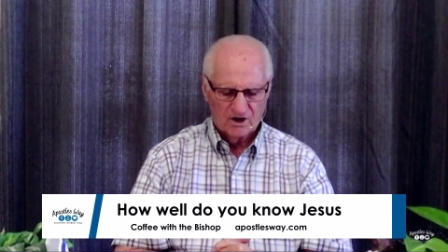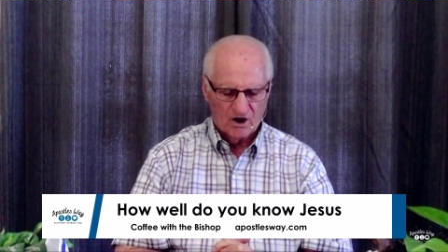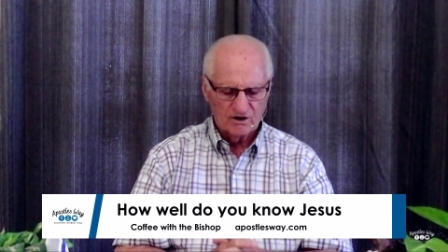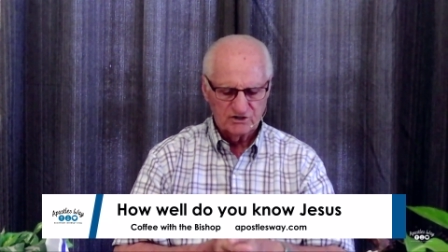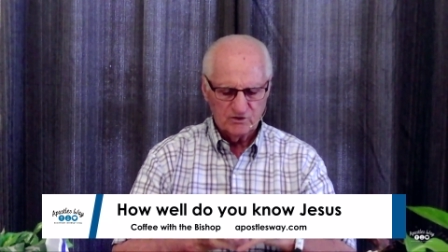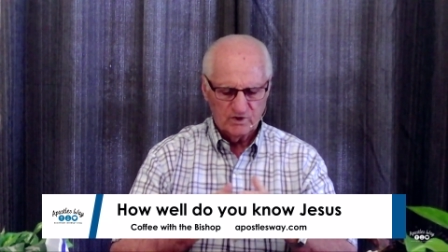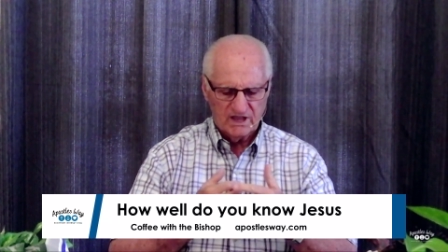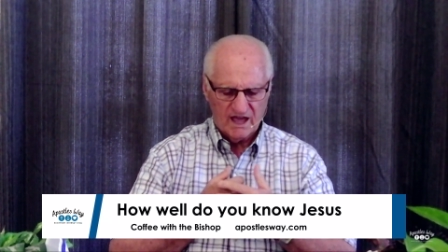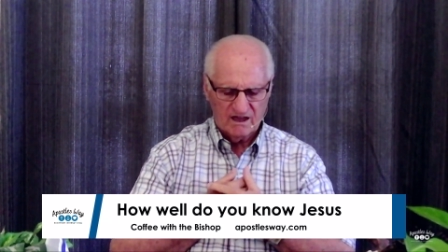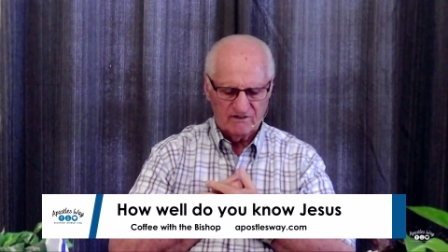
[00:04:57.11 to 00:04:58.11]
Or do we
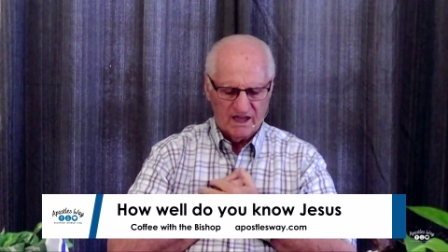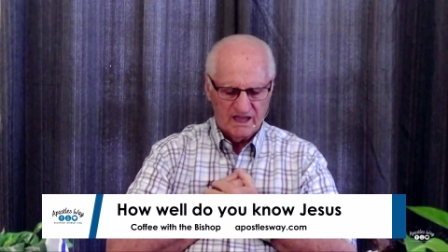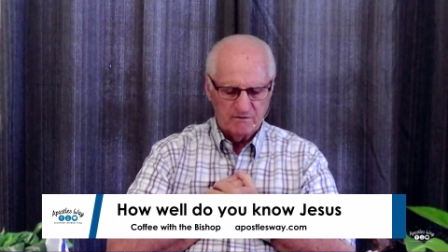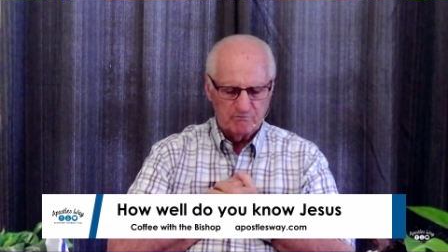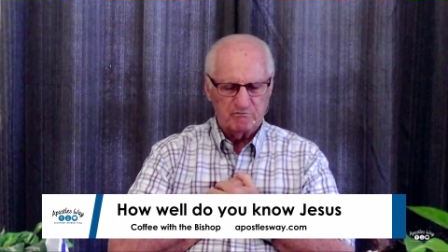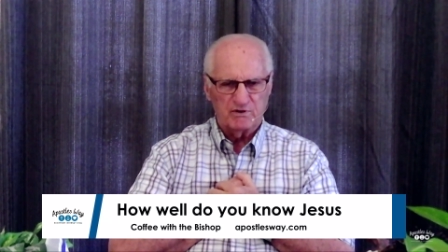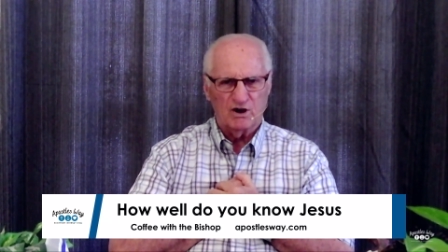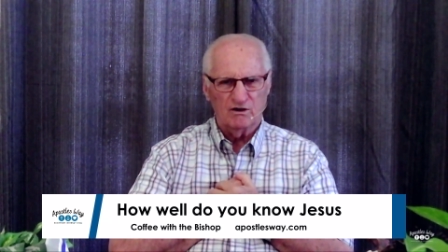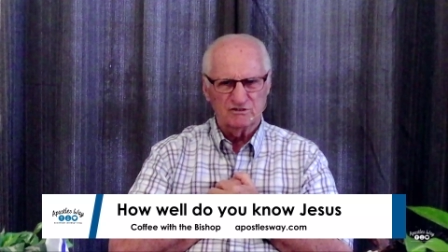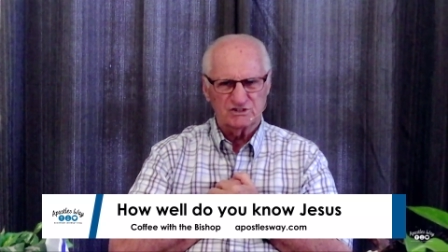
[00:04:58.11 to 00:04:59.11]
have a
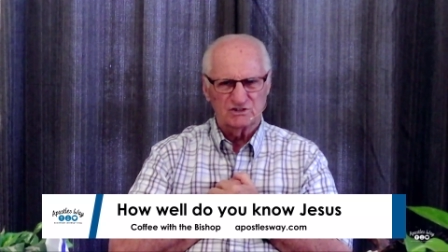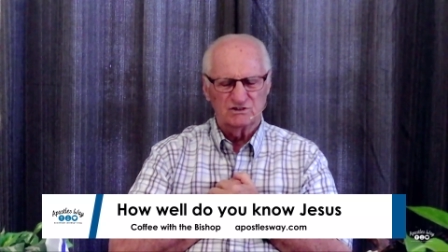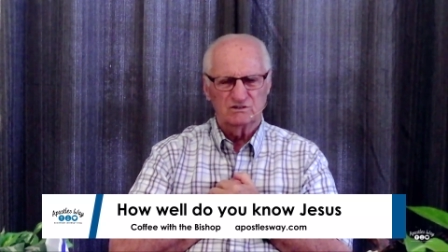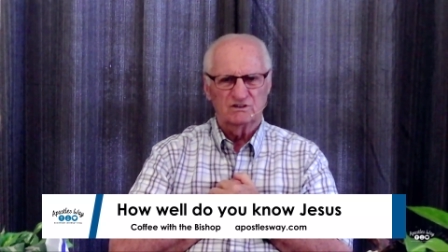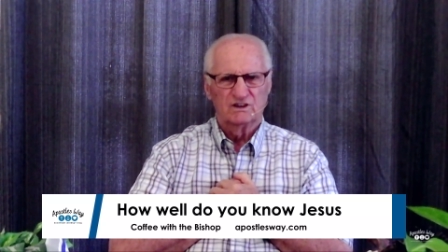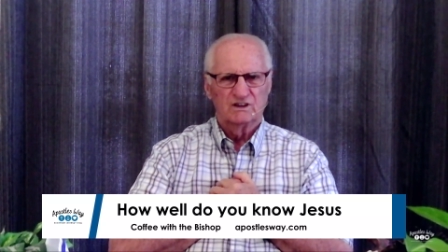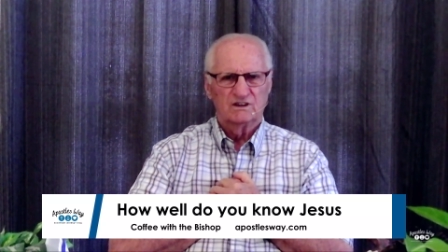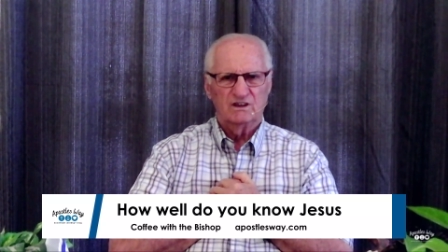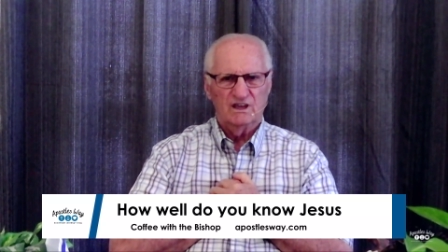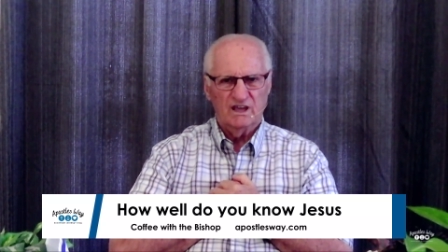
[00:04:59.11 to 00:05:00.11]
personal,
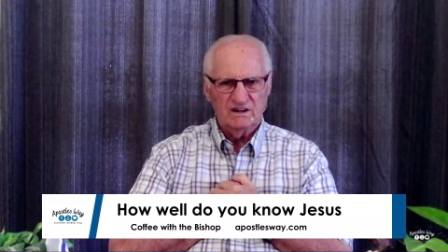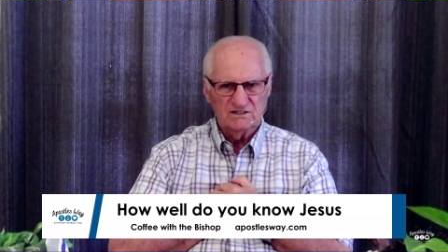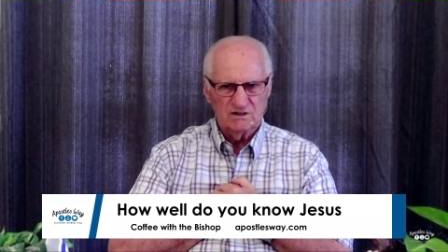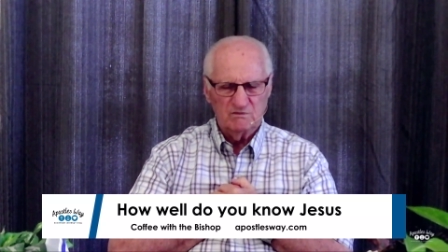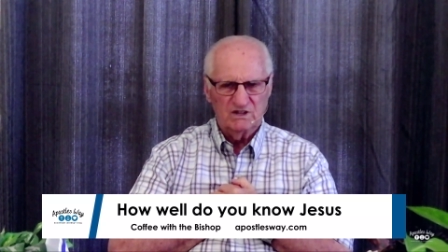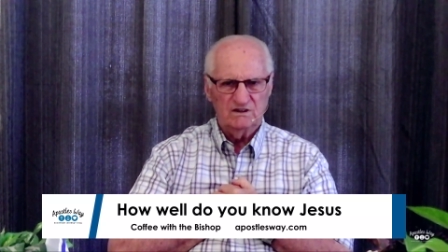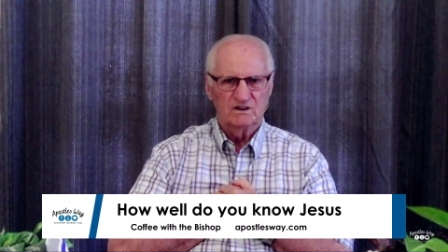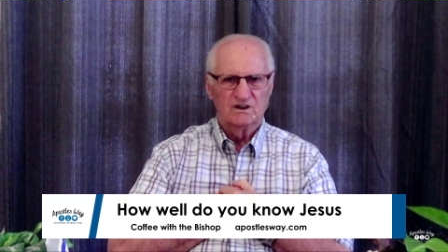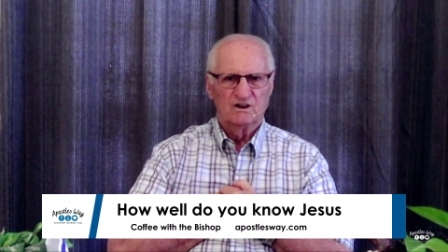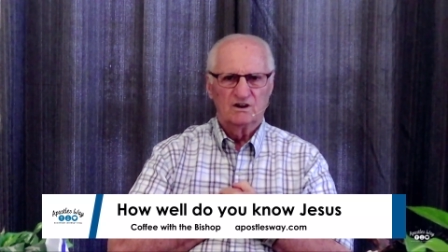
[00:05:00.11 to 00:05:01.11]
intimate
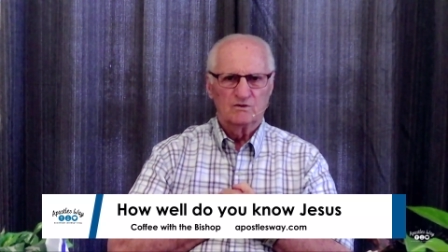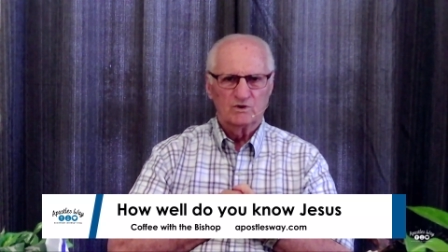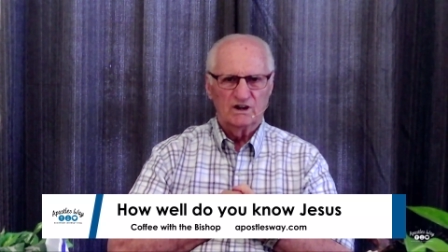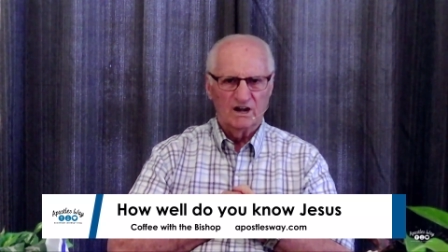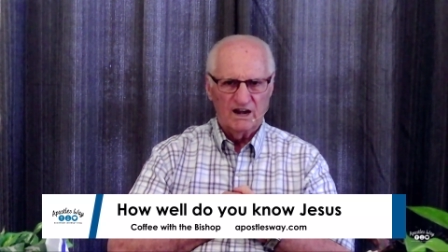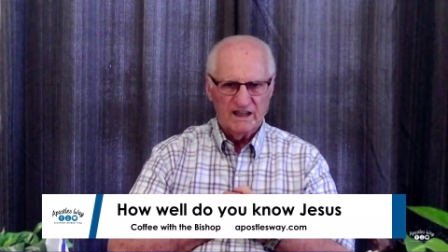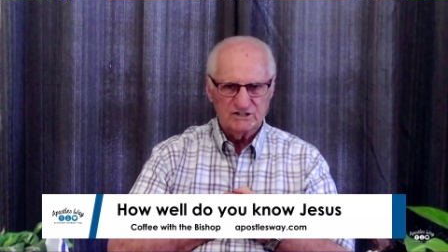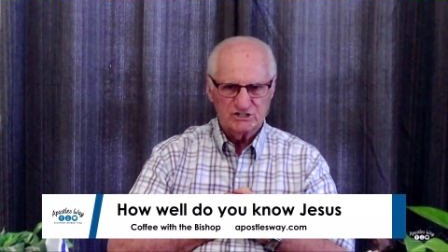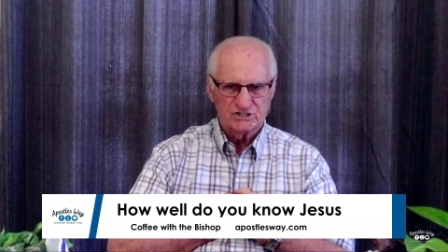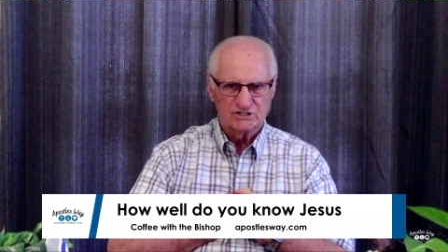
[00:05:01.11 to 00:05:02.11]

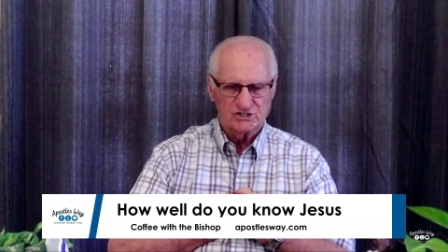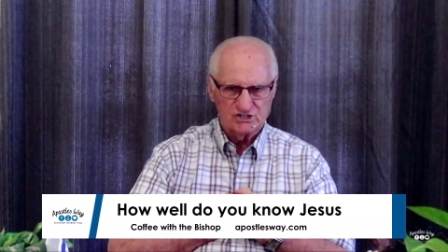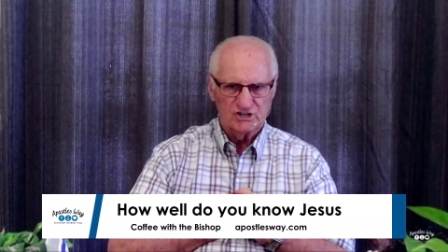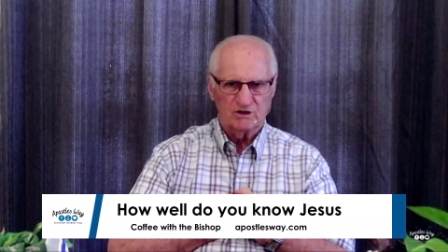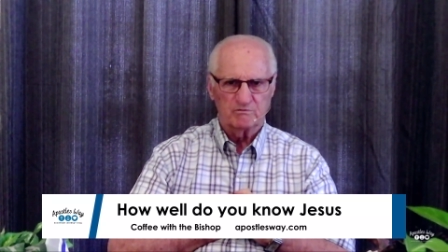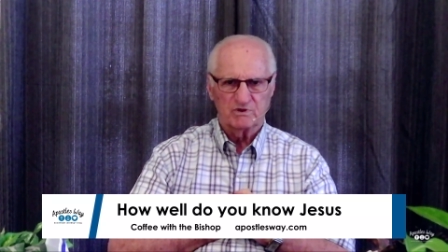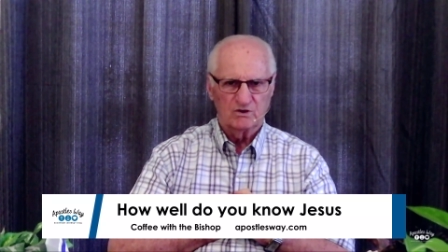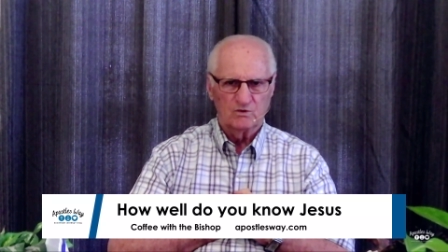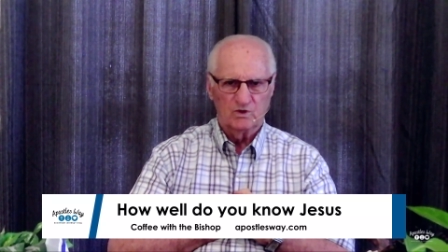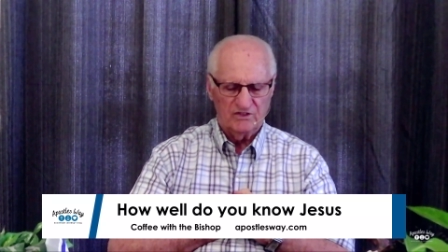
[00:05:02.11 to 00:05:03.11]
relationship
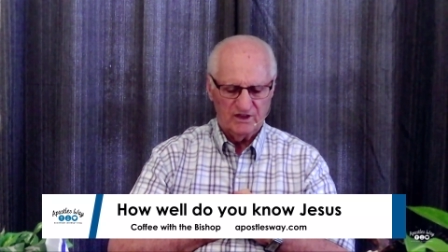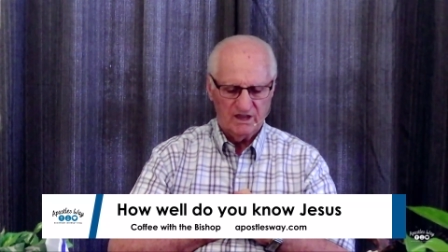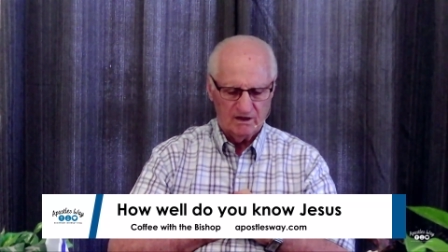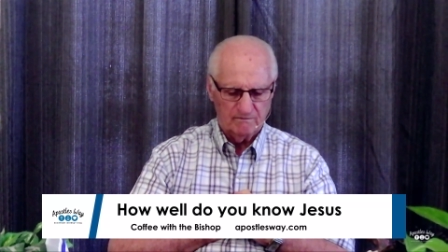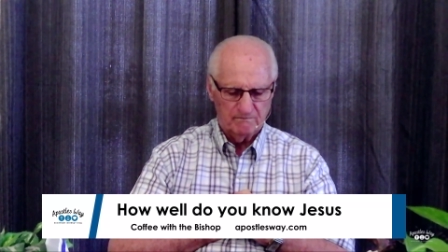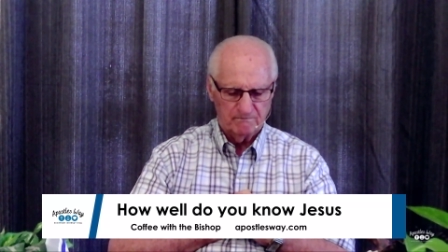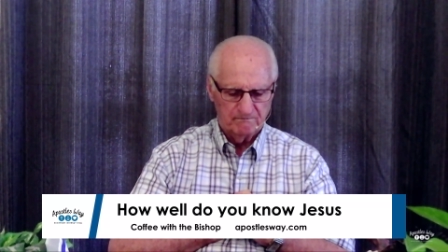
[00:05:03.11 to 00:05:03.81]
with Him?